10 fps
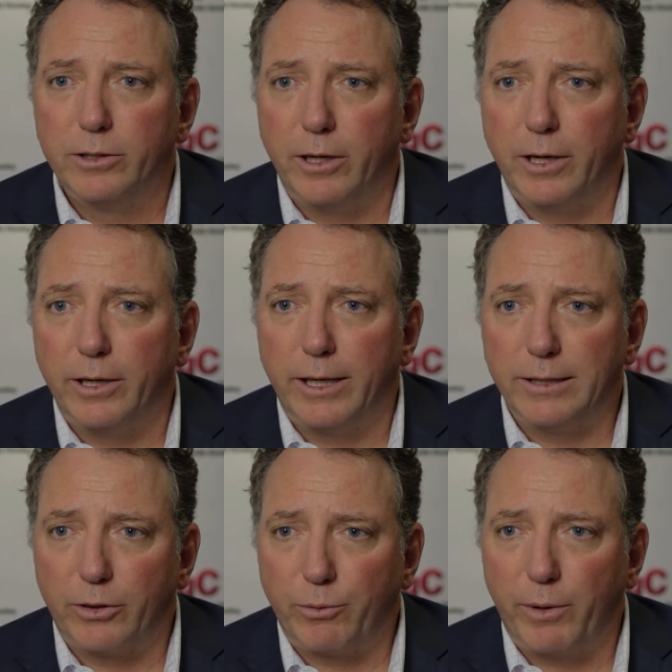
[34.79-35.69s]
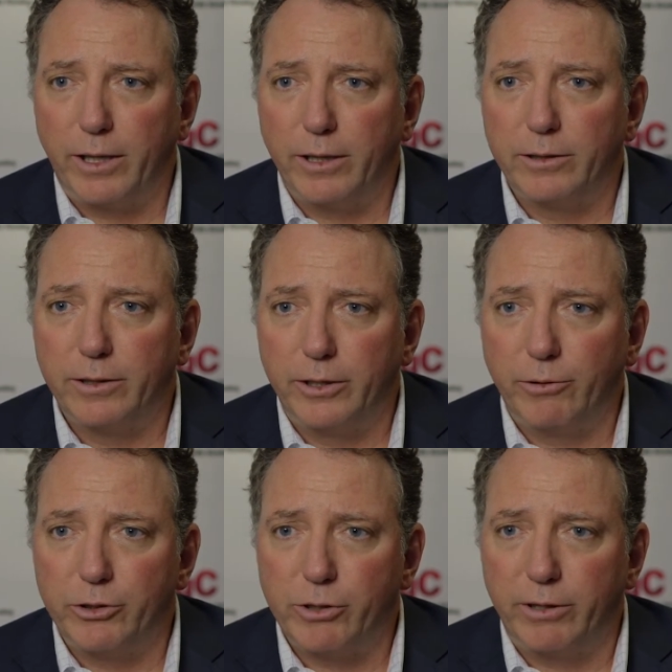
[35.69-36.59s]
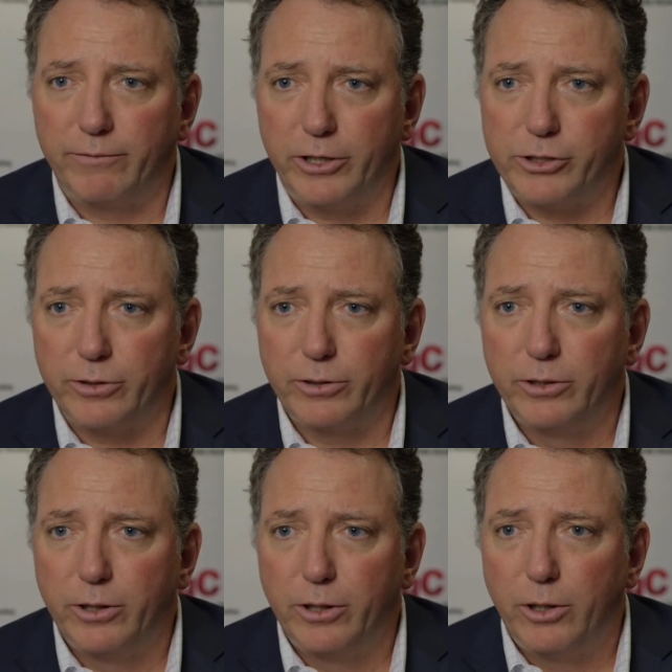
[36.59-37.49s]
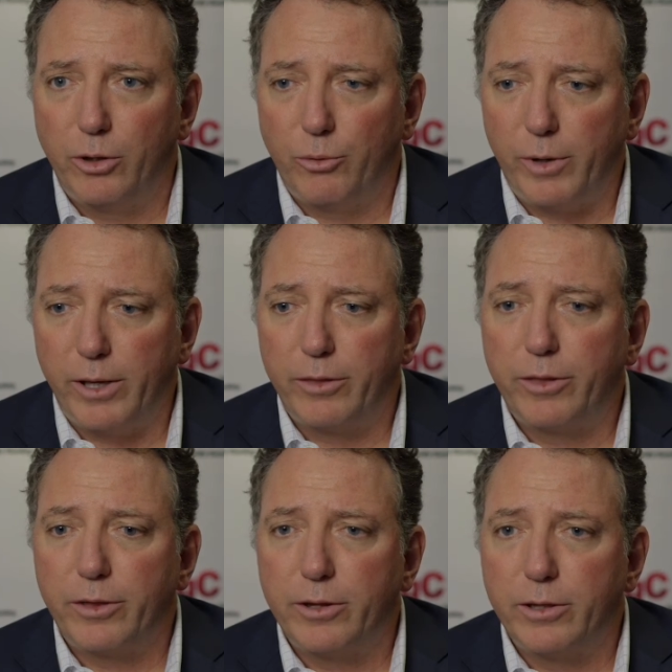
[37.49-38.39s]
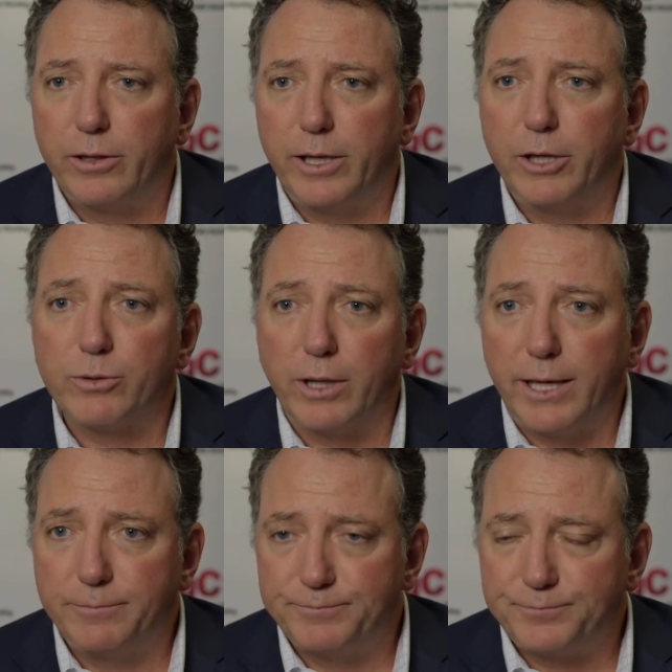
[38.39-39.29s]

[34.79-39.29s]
and Lithuania under a joint venture with Intralot.